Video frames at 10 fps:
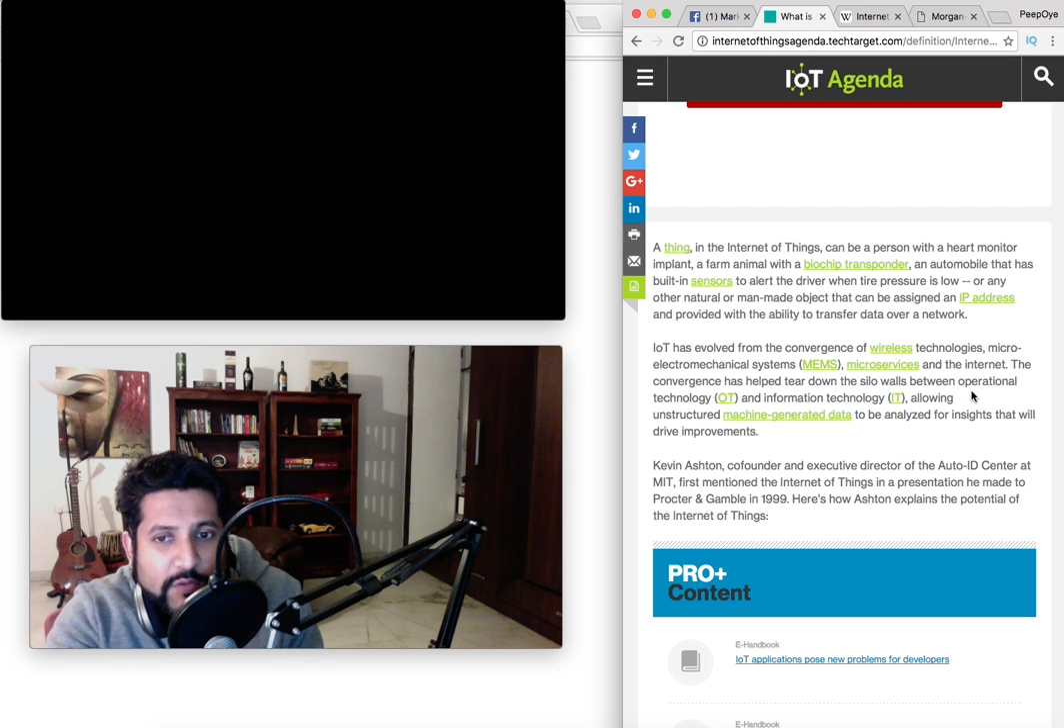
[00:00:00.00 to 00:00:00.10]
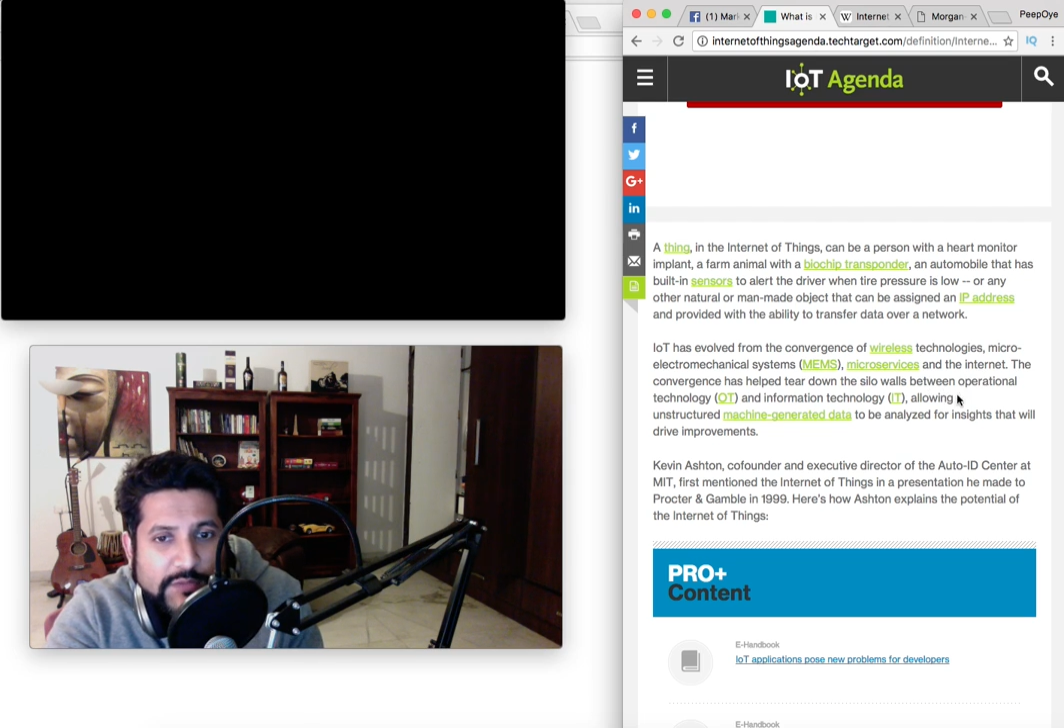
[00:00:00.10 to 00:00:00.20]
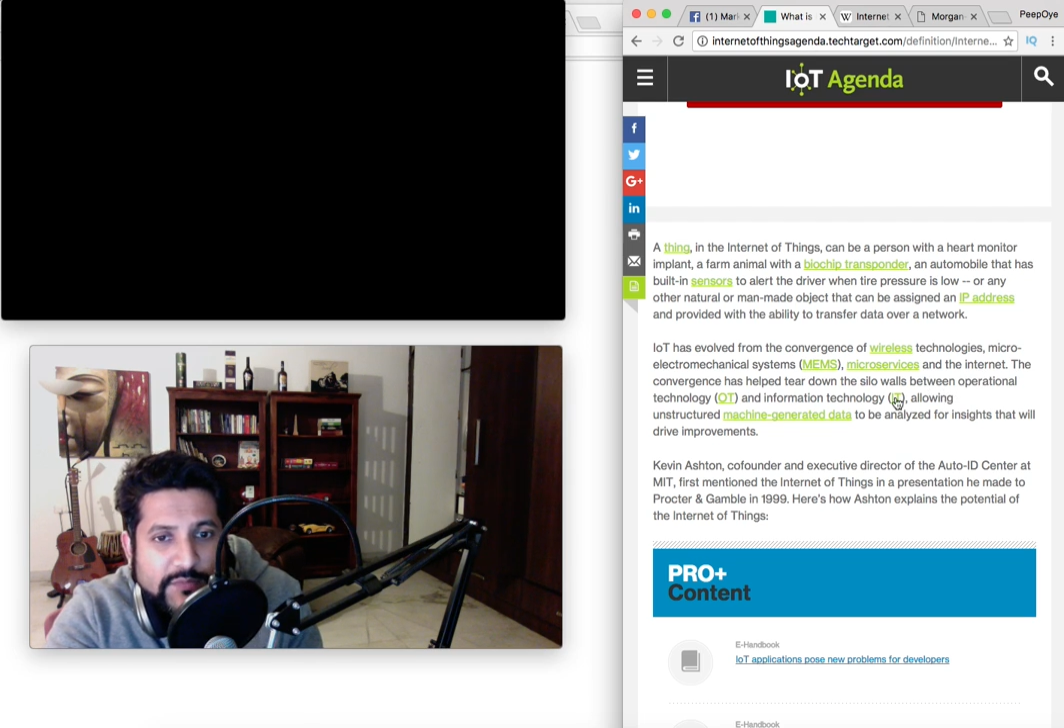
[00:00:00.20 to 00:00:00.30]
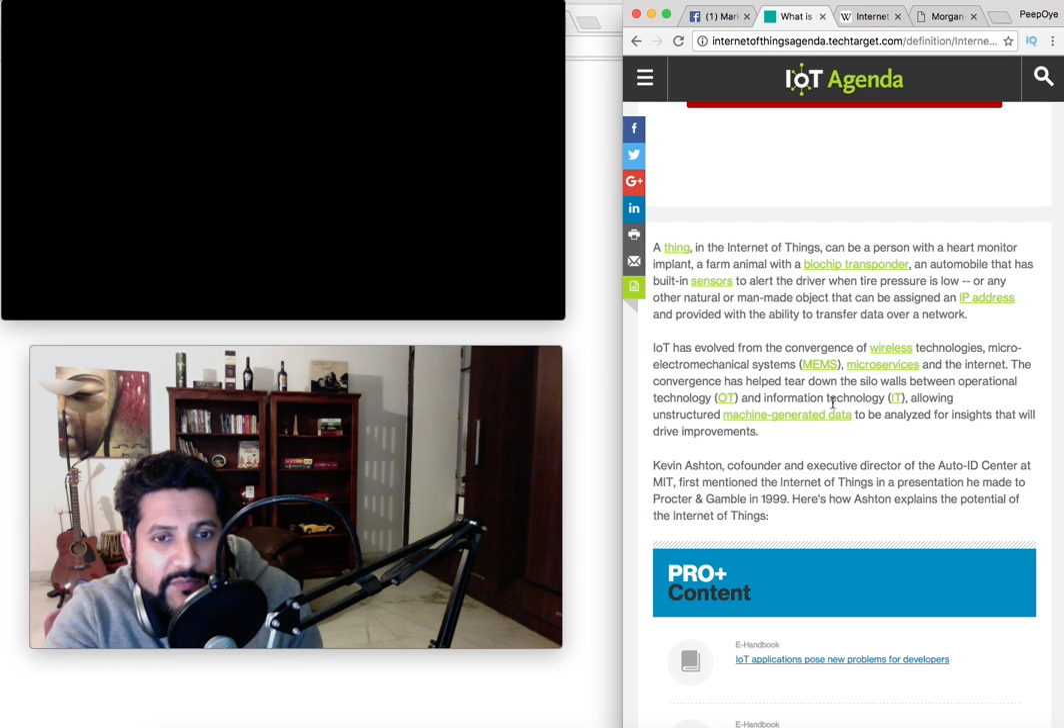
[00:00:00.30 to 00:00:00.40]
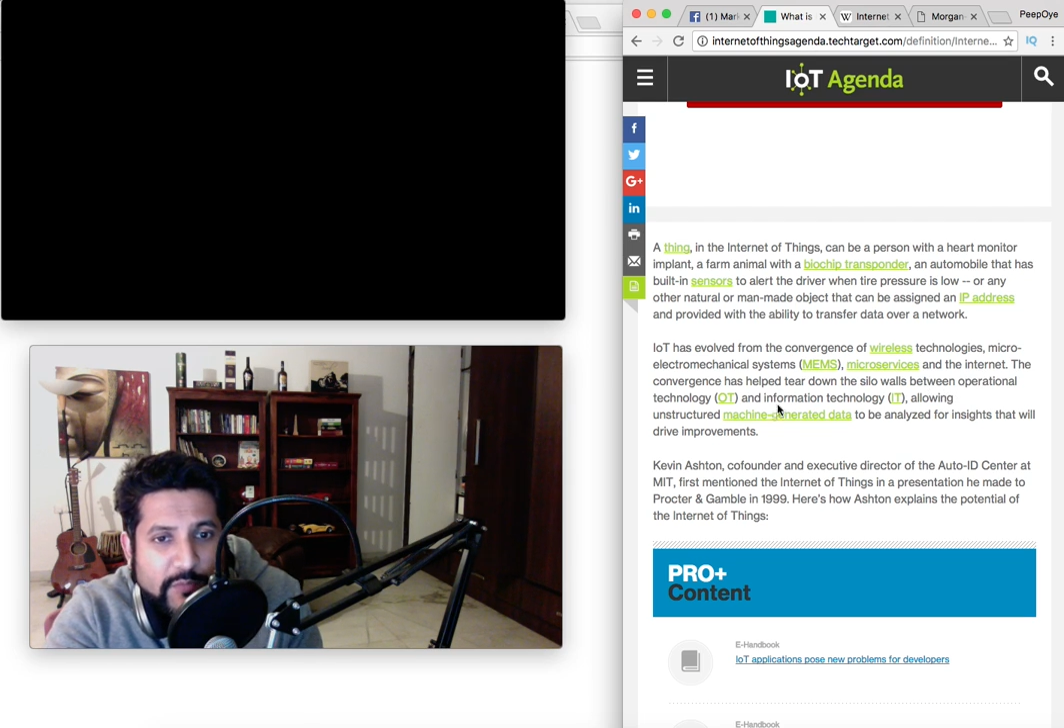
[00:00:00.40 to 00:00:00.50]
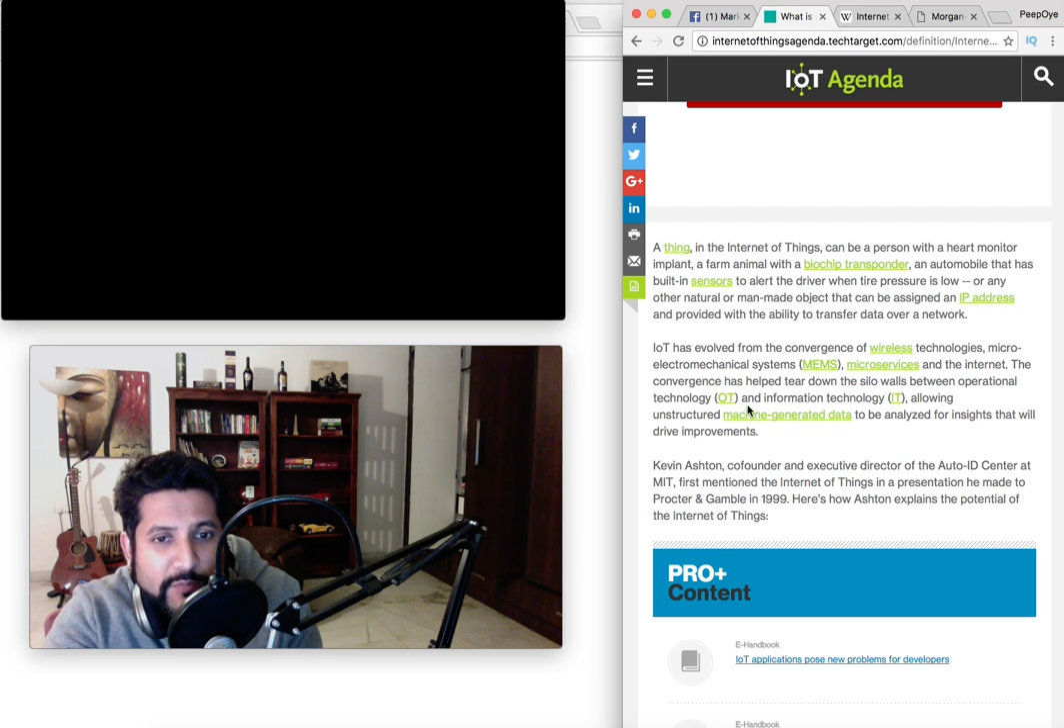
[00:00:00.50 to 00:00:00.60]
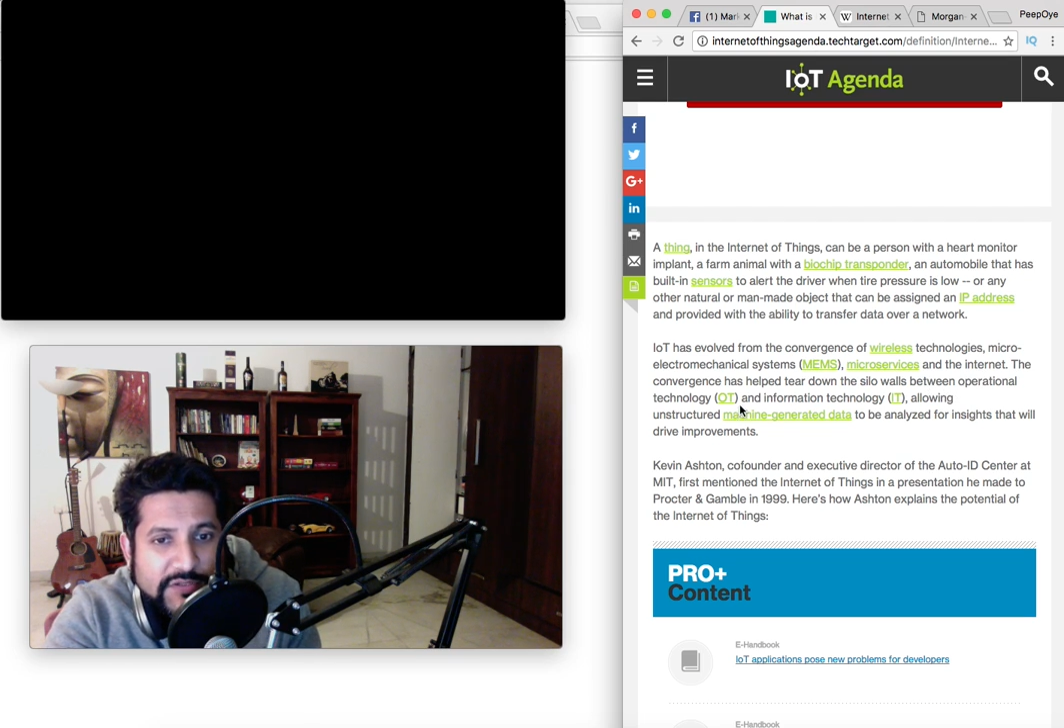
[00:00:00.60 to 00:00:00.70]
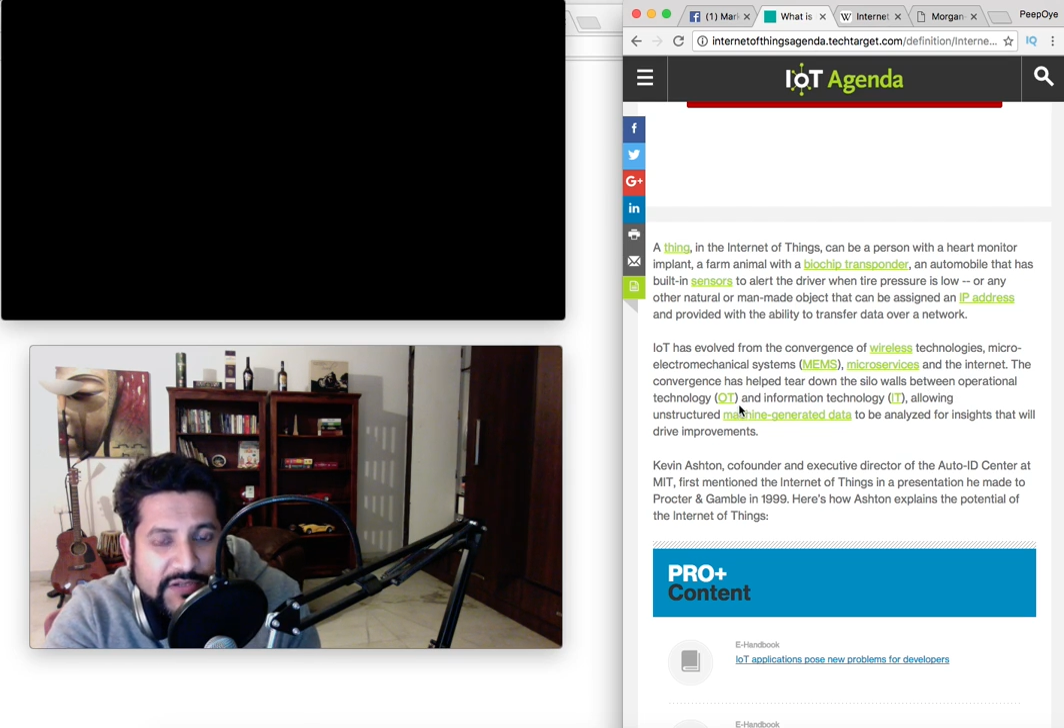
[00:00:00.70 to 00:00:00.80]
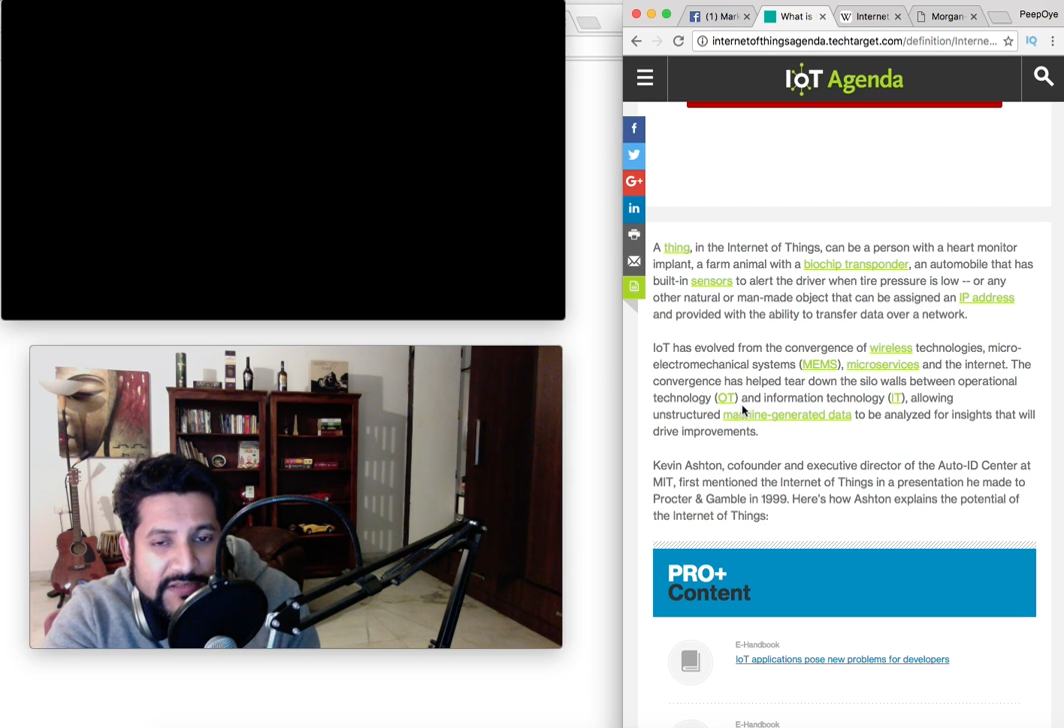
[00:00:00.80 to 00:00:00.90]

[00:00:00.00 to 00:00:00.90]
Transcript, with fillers: between operational